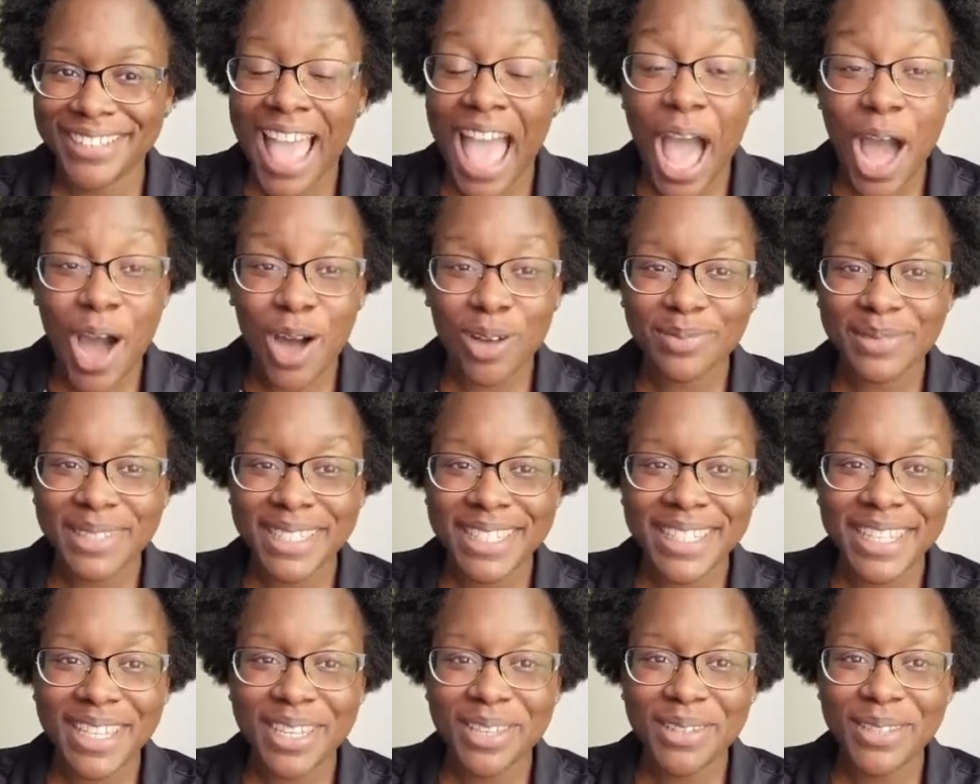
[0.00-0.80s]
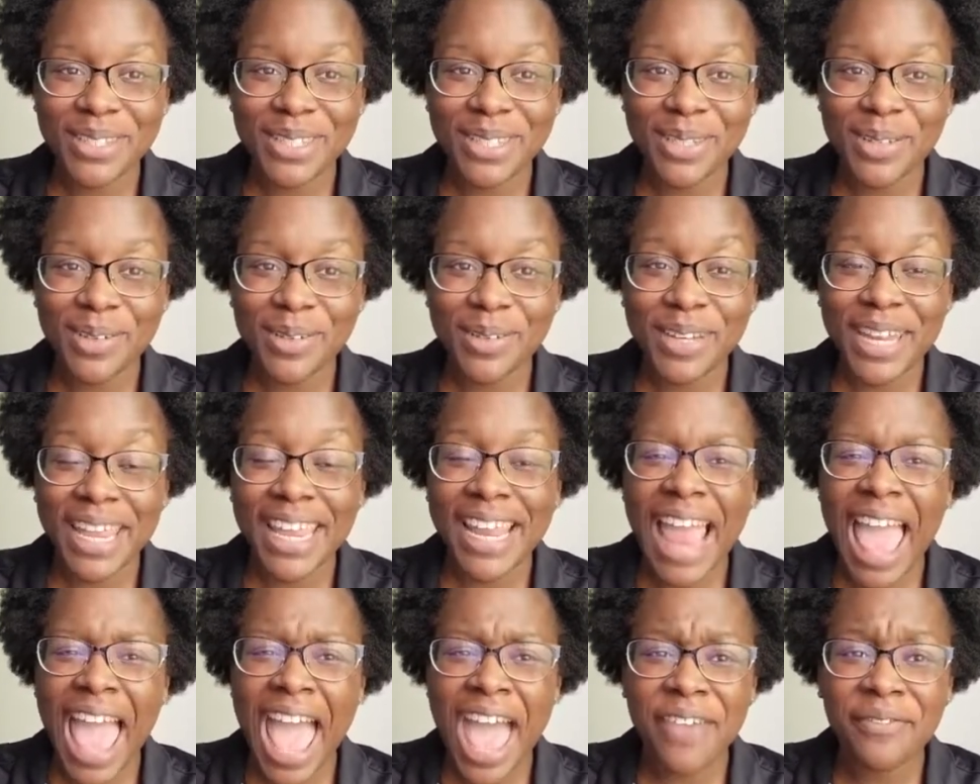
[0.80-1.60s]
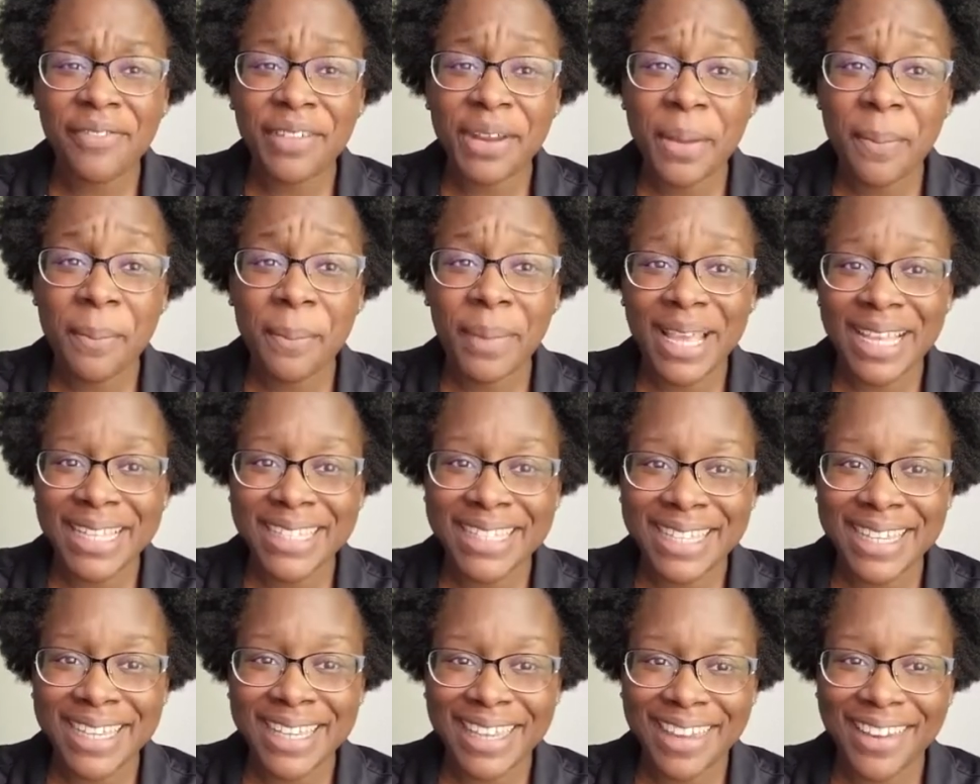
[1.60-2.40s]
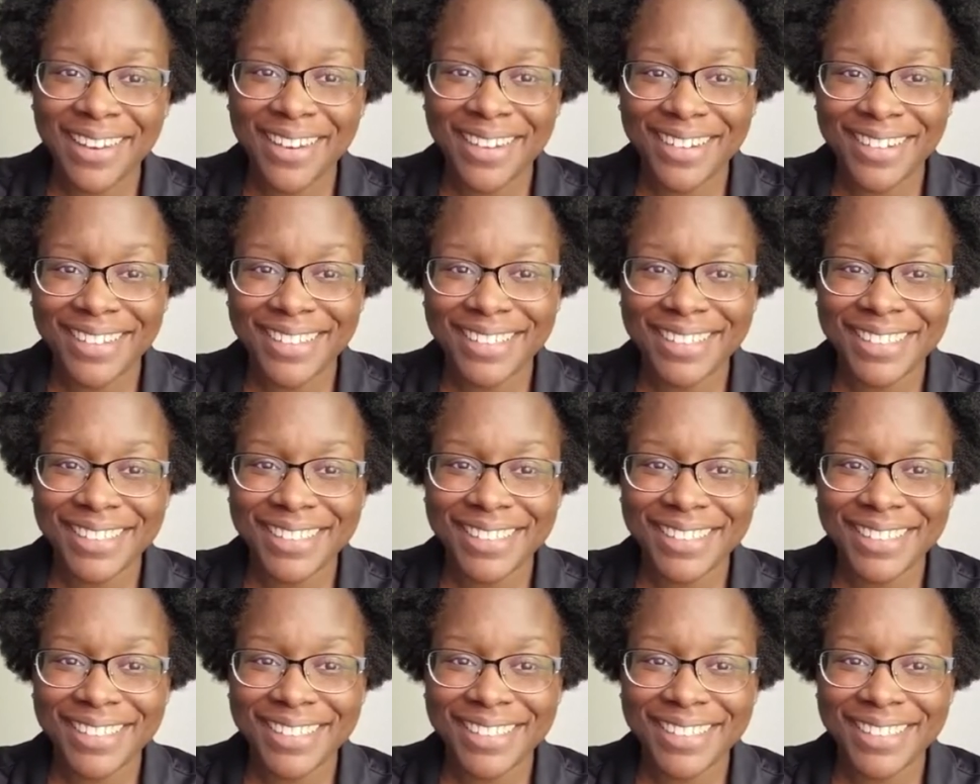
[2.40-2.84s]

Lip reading: I hope to see you soon and have an amazing year.